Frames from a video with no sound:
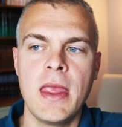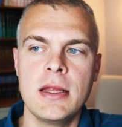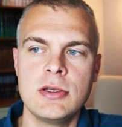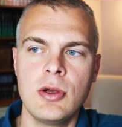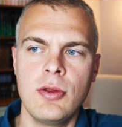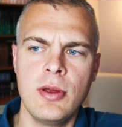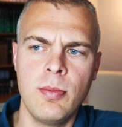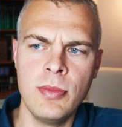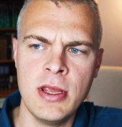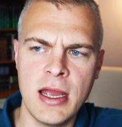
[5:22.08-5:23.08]
And so
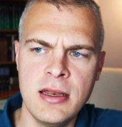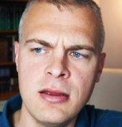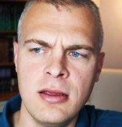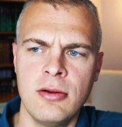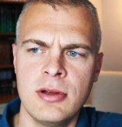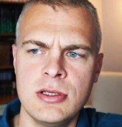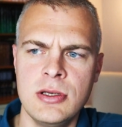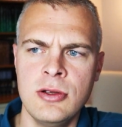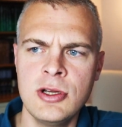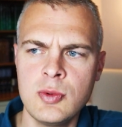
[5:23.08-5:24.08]
the idea here
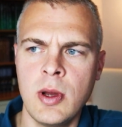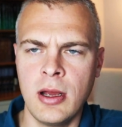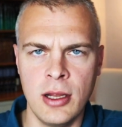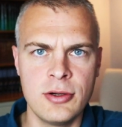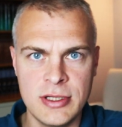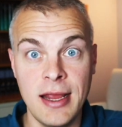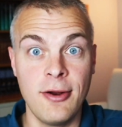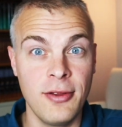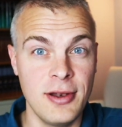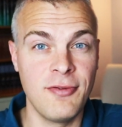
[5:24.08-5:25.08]
is you just want to understand
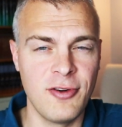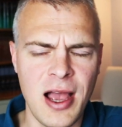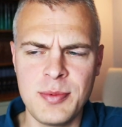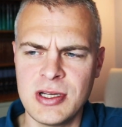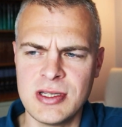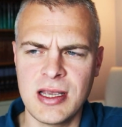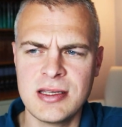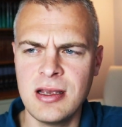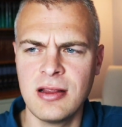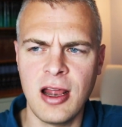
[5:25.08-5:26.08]
all the different options. I
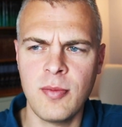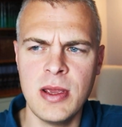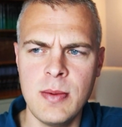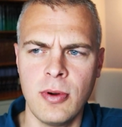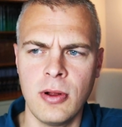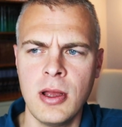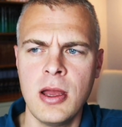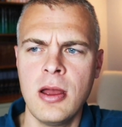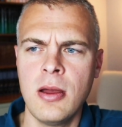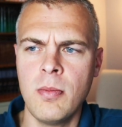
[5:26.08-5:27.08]
see a lot of people
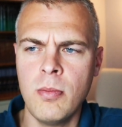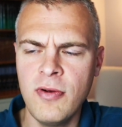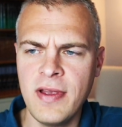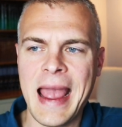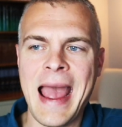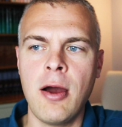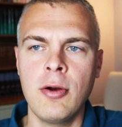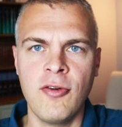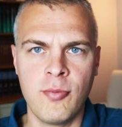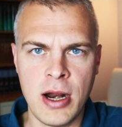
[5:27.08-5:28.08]
moving
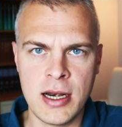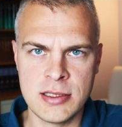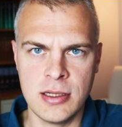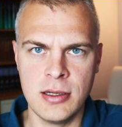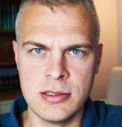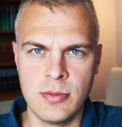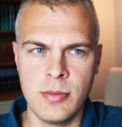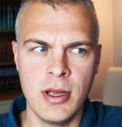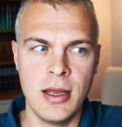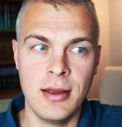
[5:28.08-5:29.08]
out of
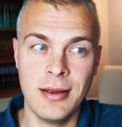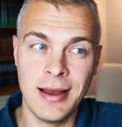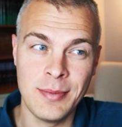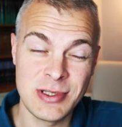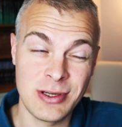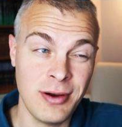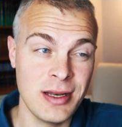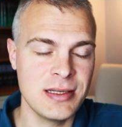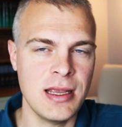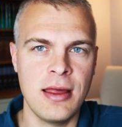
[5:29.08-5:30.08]
Protestantism, I'm sorry
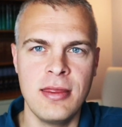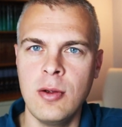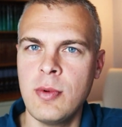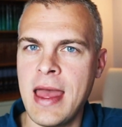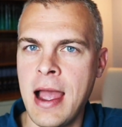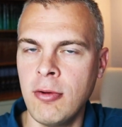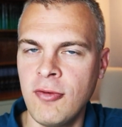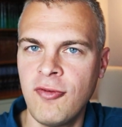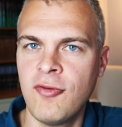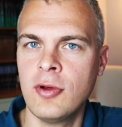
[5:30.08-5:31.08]
to say, I think without
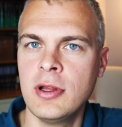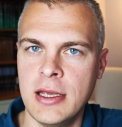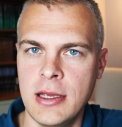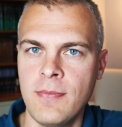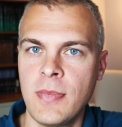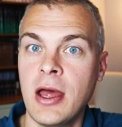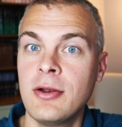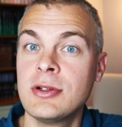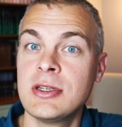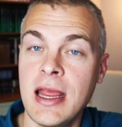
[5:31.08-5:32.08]
fully
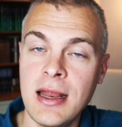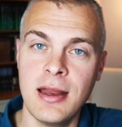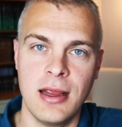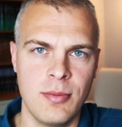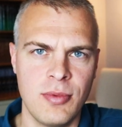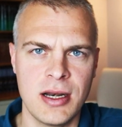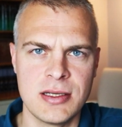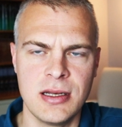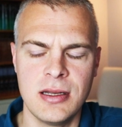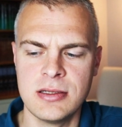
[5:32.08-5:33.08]
understanding
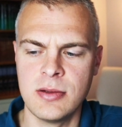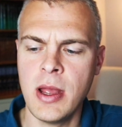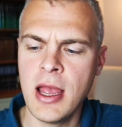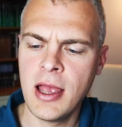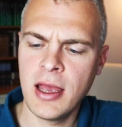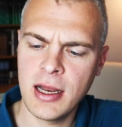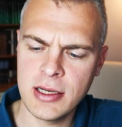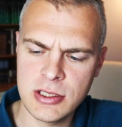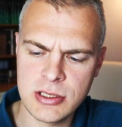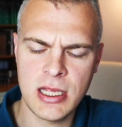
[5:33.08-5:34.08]
Protestantism.
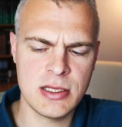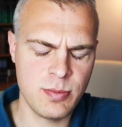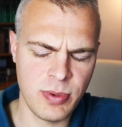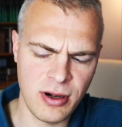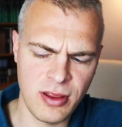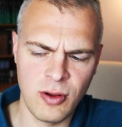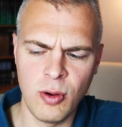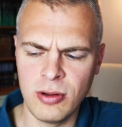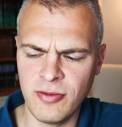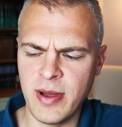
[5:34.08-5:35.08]
And that's part of the
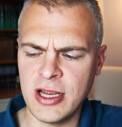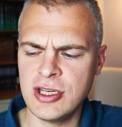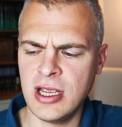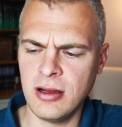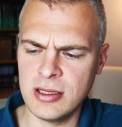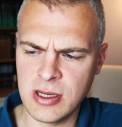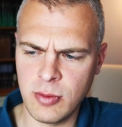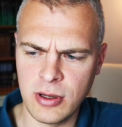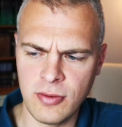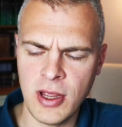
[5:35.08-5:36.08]
goal of my channel is I
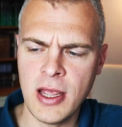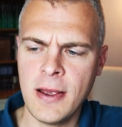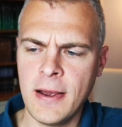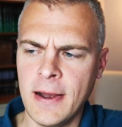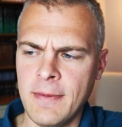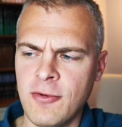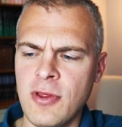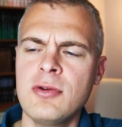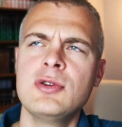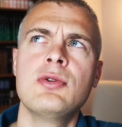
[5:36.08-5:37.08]
want to, for
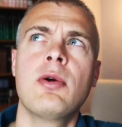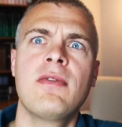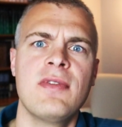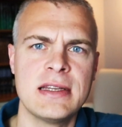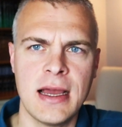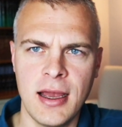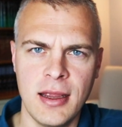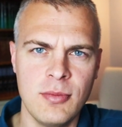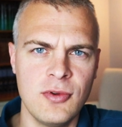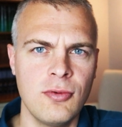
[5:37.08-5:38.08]
those who don't have the
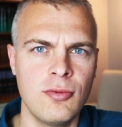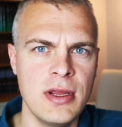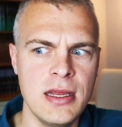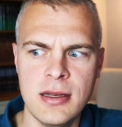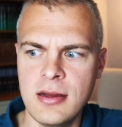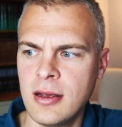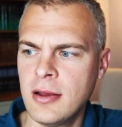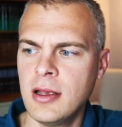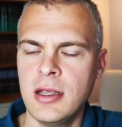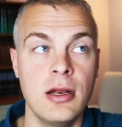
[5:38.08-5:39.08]
time to read,
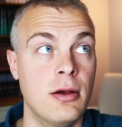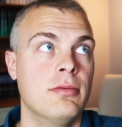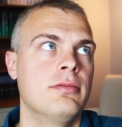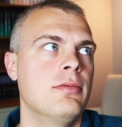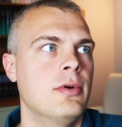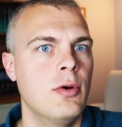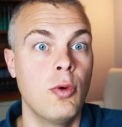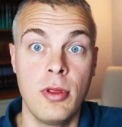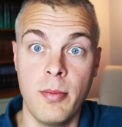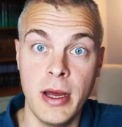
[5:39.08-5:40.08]

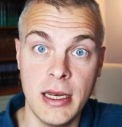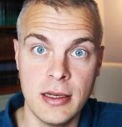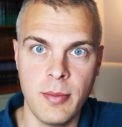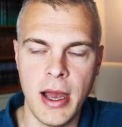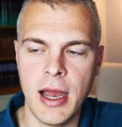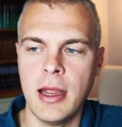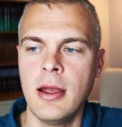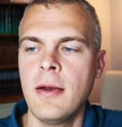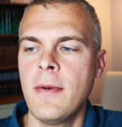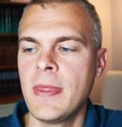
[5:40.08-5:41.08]
or the money to buy
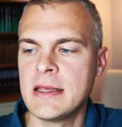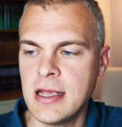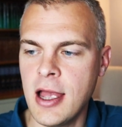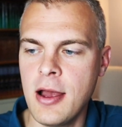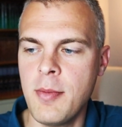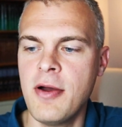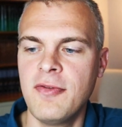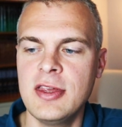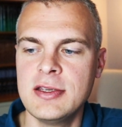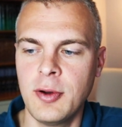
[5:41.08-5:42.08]
some
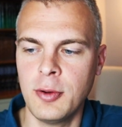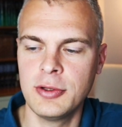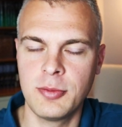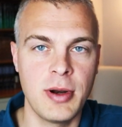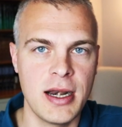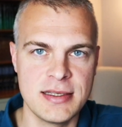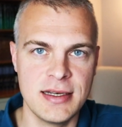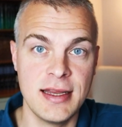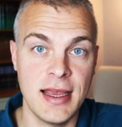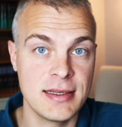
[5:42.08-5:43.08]
of these older
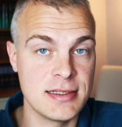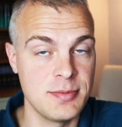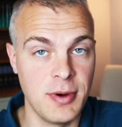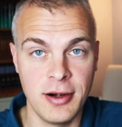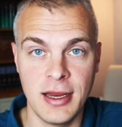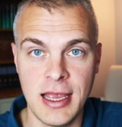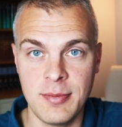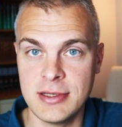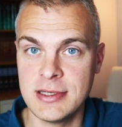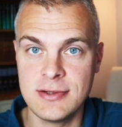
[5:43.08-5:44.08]
Protestant texts, Martin
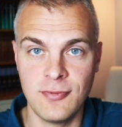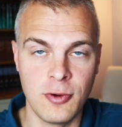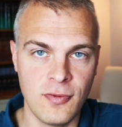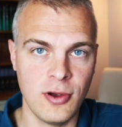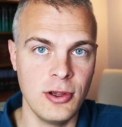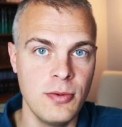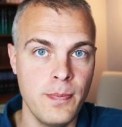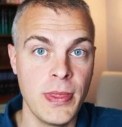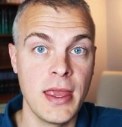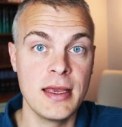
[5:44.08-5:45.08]
Chemnitz's 4-volume
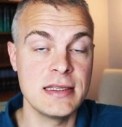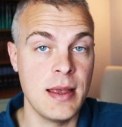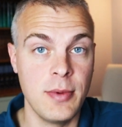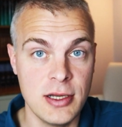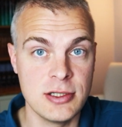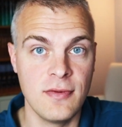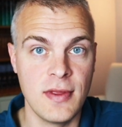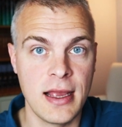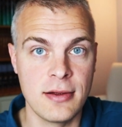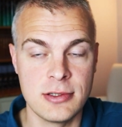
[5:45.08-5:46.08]
examination of
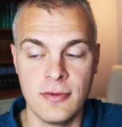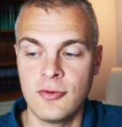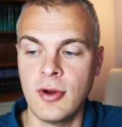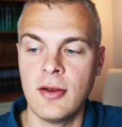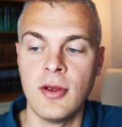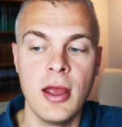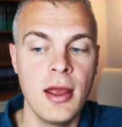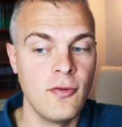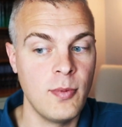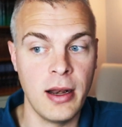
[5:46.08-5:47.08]
the Council of Trent.
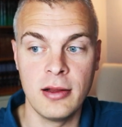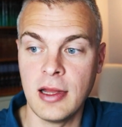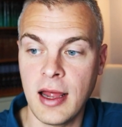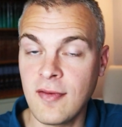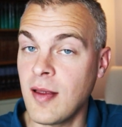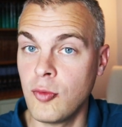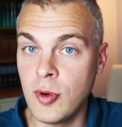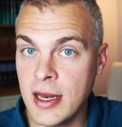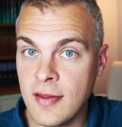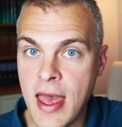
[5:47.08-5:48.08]
I've spent a lot of time
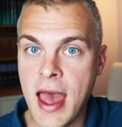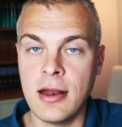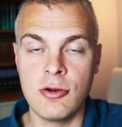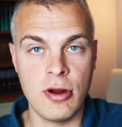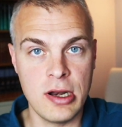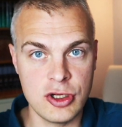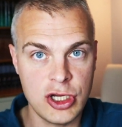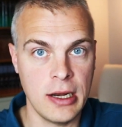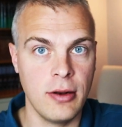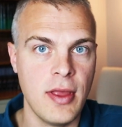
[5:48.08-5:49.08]
reading that and trying to
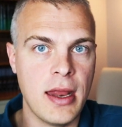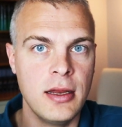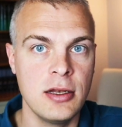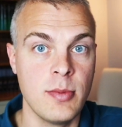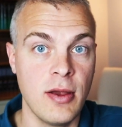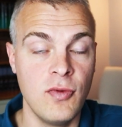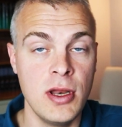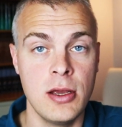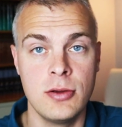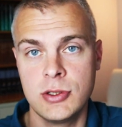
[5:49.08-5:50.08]
channel that into my
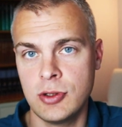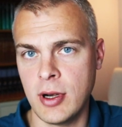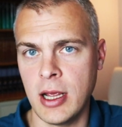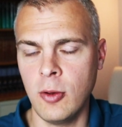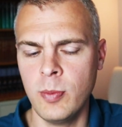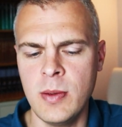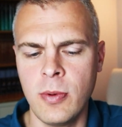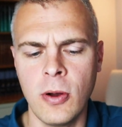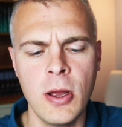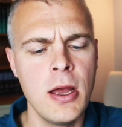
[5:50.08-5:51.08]
videos to try to help
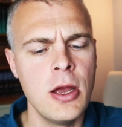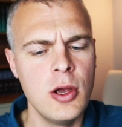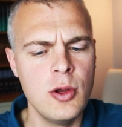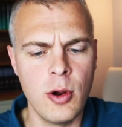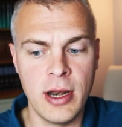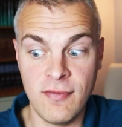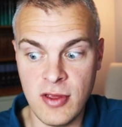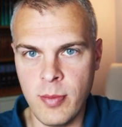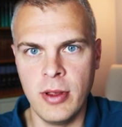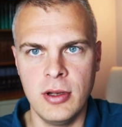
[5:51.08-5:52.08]
people who don't have
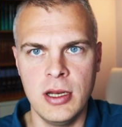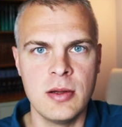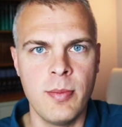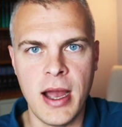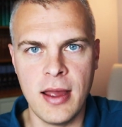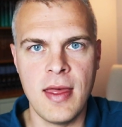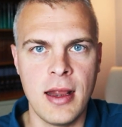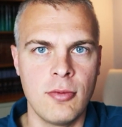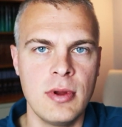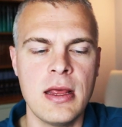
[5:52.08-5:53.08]
the ability to buy
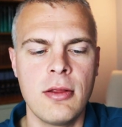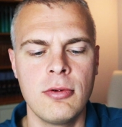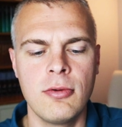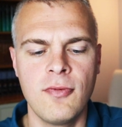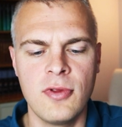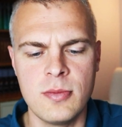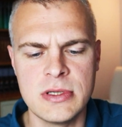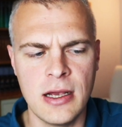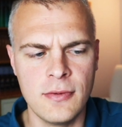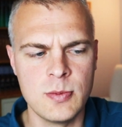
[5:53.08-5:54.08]
that and read that through for
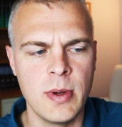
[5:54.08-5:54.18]
themselves.